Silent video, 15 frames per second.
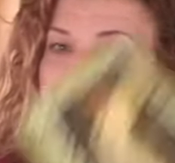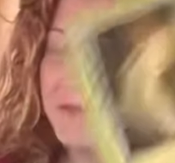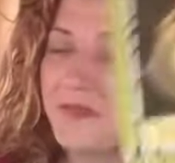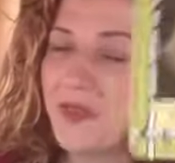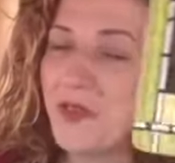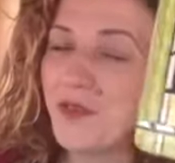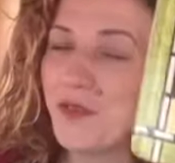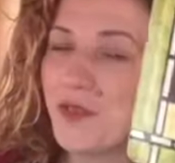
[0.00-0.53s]

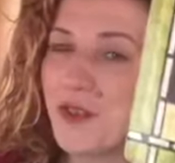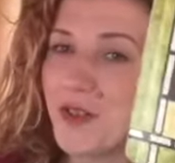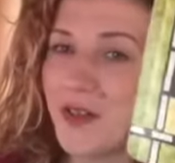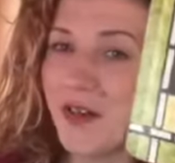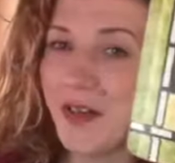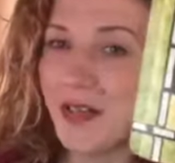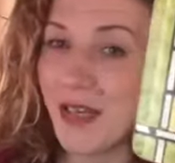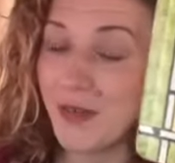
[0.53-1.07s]
And the first
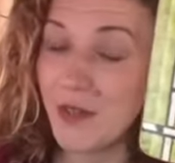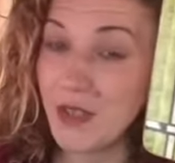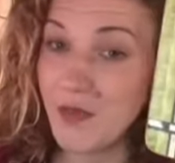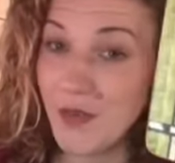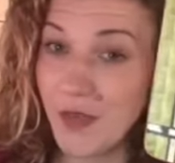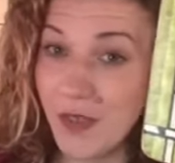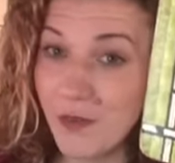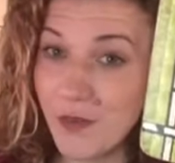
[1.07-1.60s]
card out is
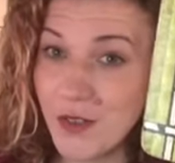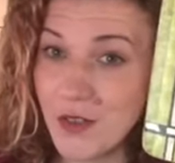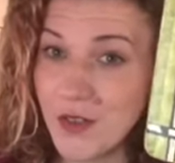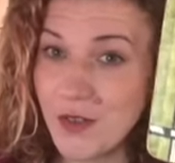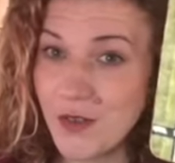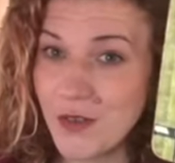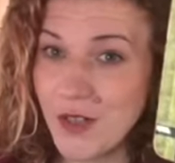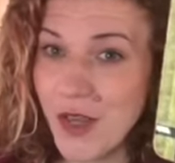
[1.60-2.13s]
forgiveness.
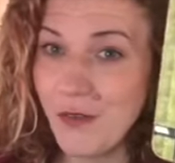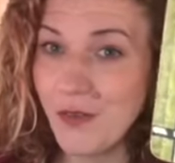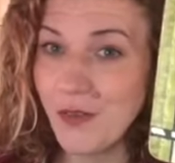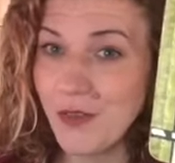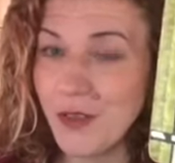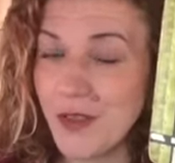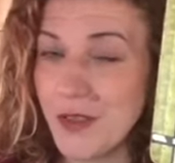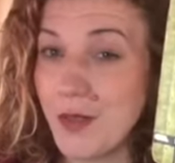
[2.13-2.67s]
There's
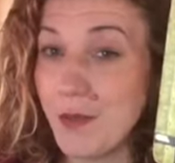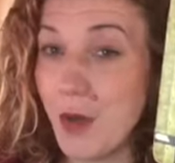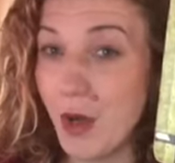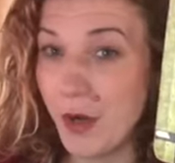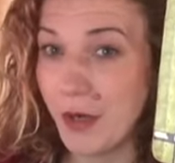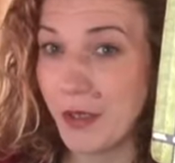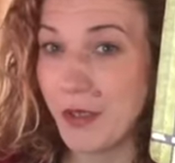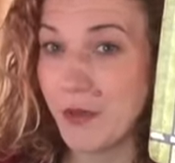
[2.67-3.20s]
definitely some
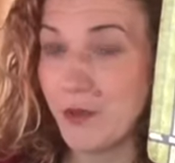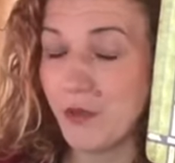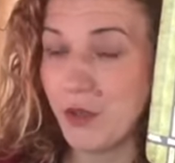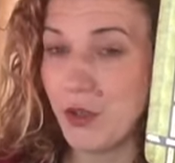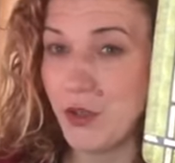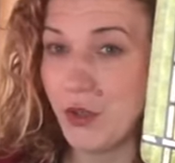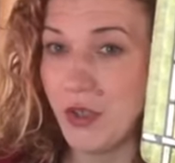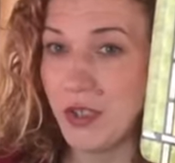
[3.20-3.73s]
hurt and
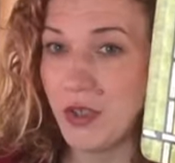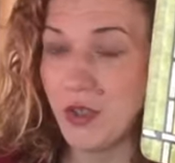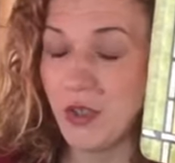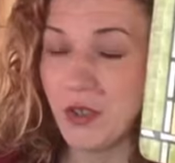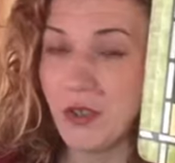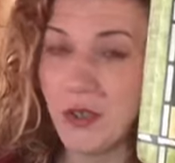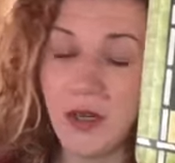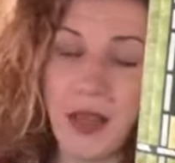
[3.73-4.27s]

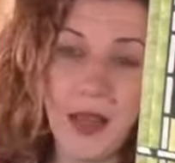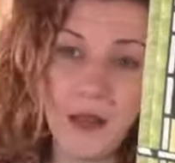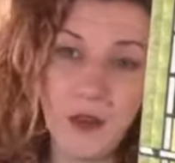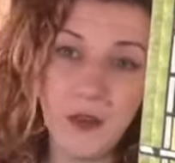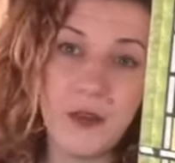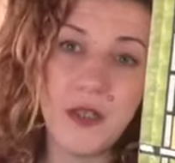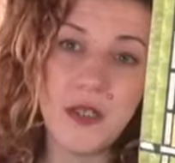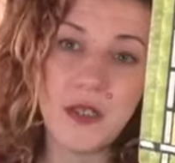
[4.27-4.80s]
frustration and
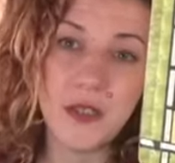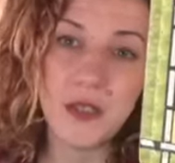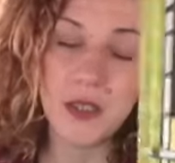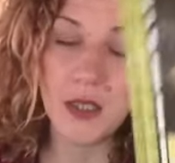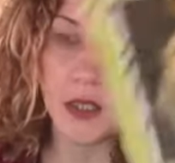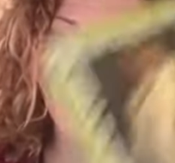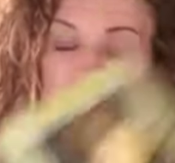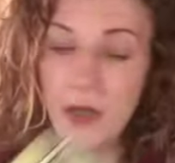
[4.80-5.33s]
anger needing to
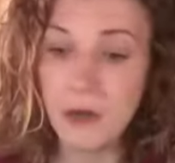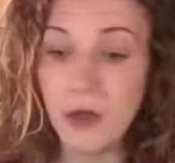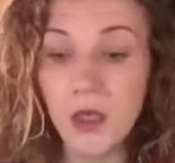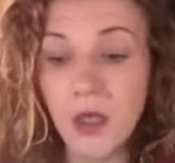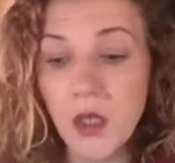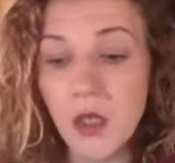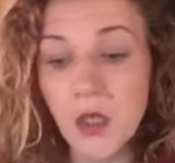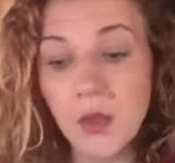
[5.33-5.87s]
come out,
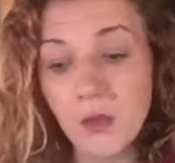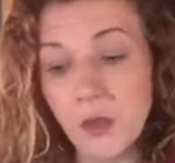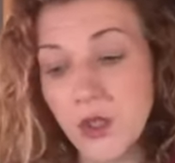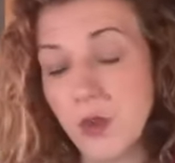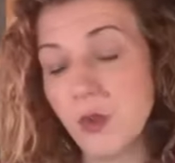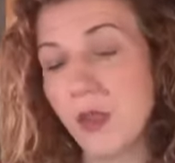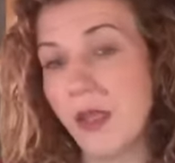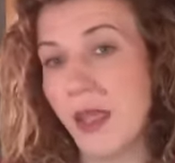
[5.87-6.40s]

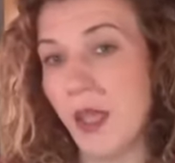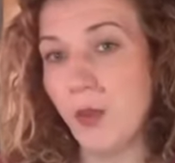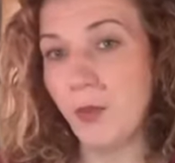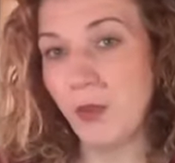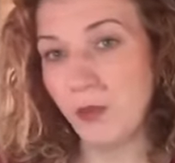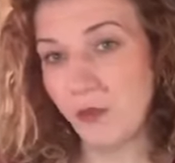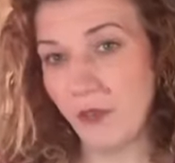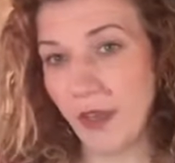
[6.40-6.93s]
which will
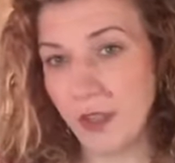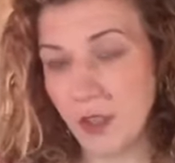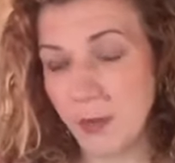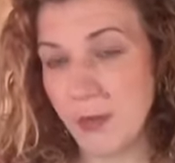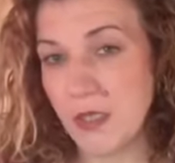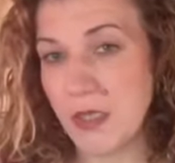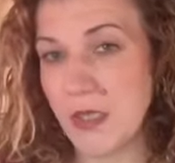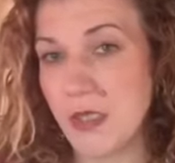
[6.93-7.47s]
help you find
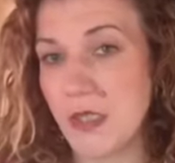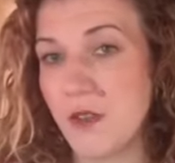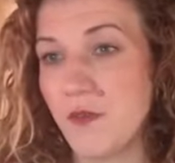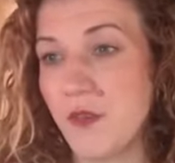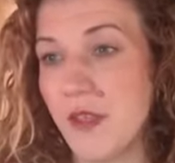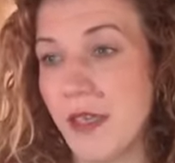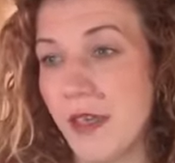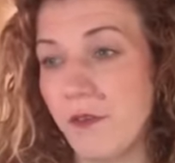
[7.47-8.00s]
peace and to
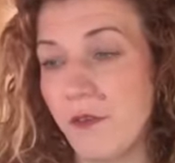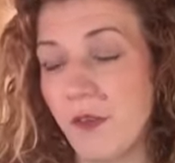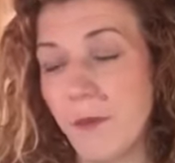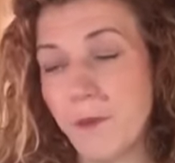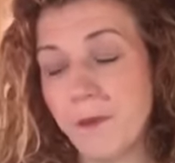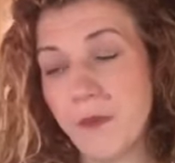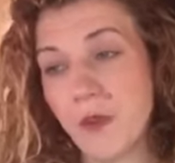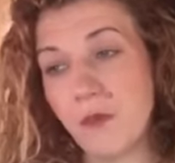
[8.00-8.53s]
forgive.
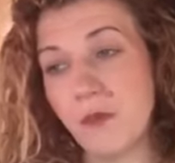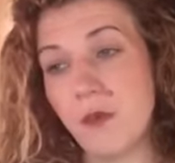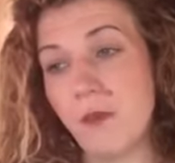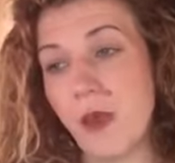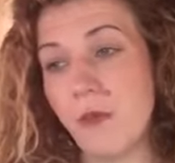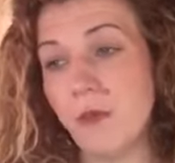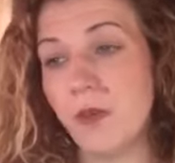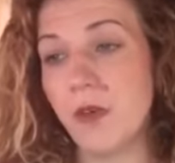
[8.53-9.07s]

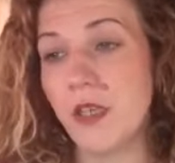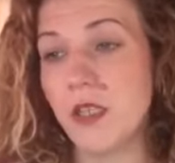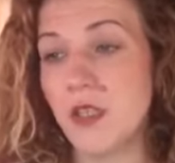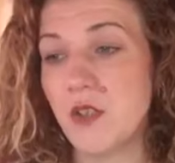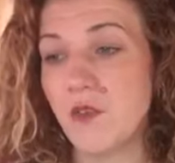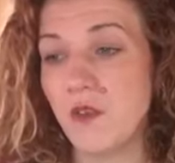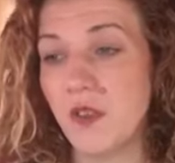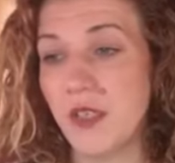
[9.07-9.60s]
Remembering
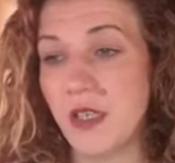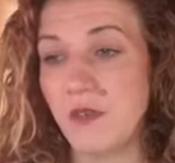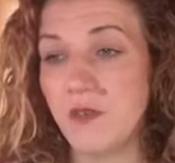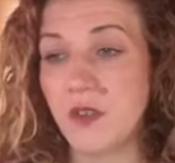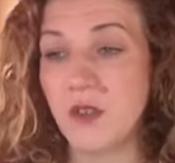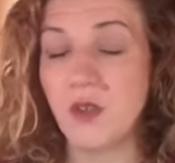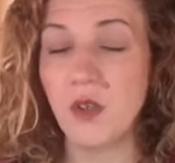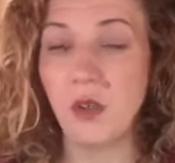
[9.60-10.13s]
to forgive
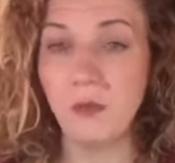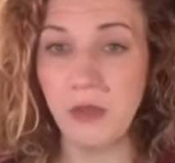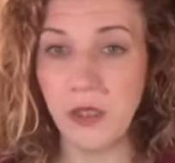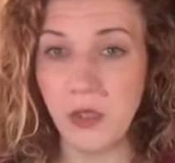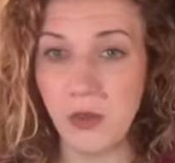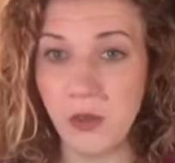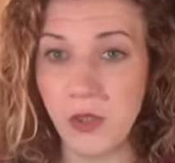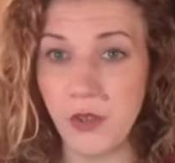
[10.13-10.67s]
does not mean
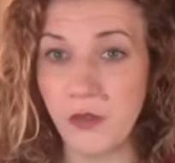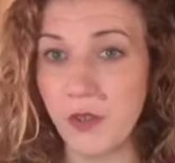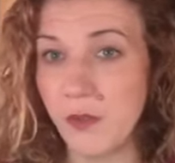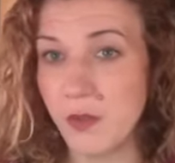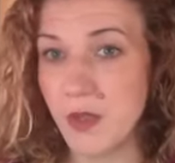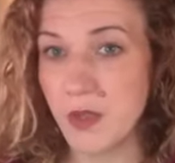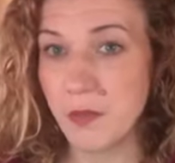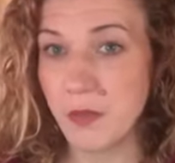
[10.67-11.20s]
you agree
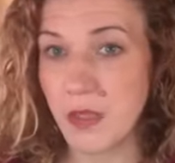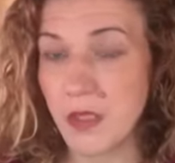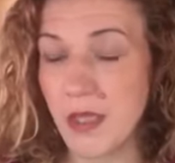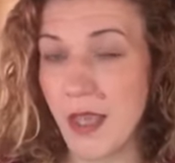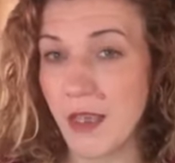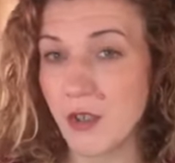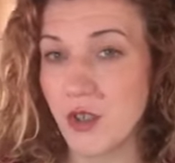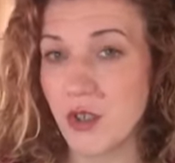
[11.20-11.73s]
with somebody's
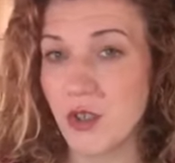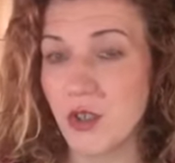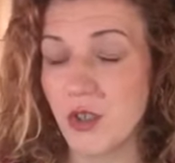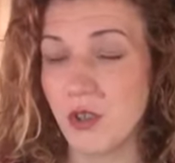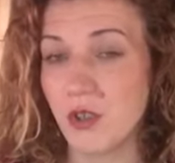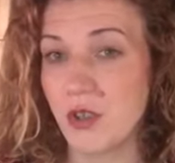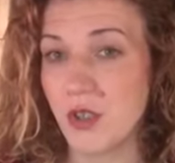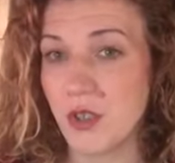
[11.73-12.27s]
actions.
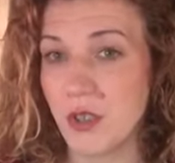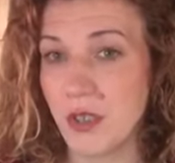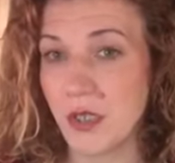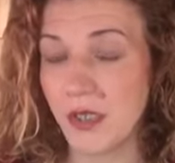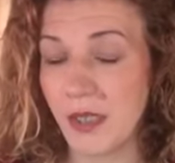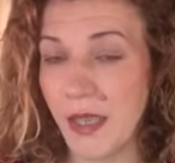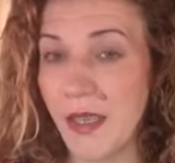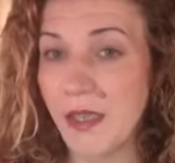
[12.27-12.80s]
You're just
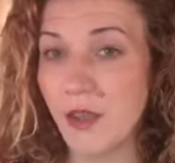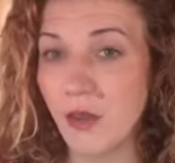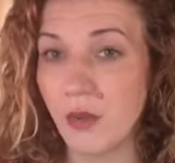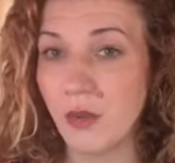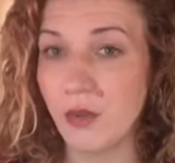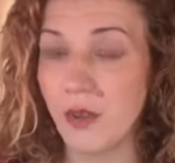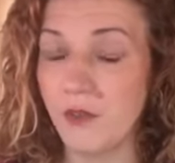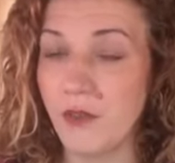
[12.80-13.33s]
letting
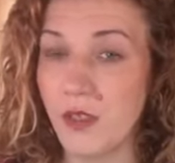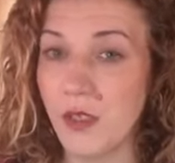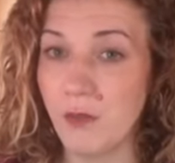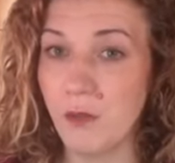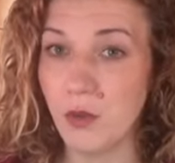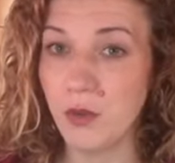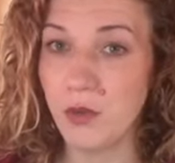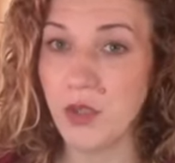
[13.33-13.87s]
go of the
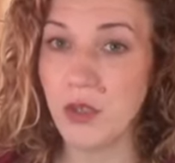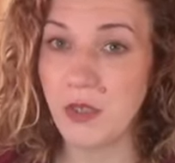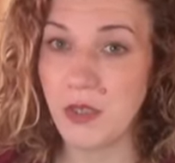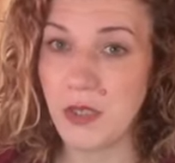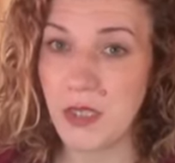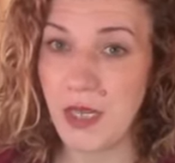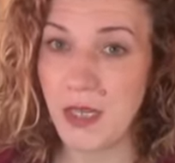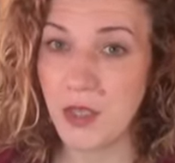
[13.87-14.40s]
emotional
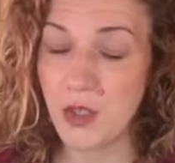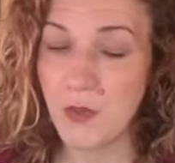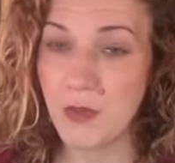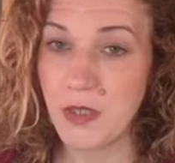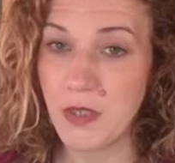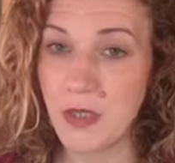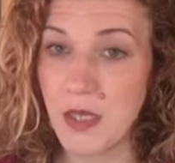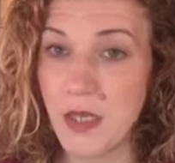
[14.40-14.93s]

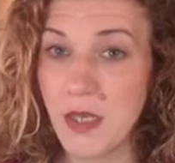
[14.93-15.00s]
attachment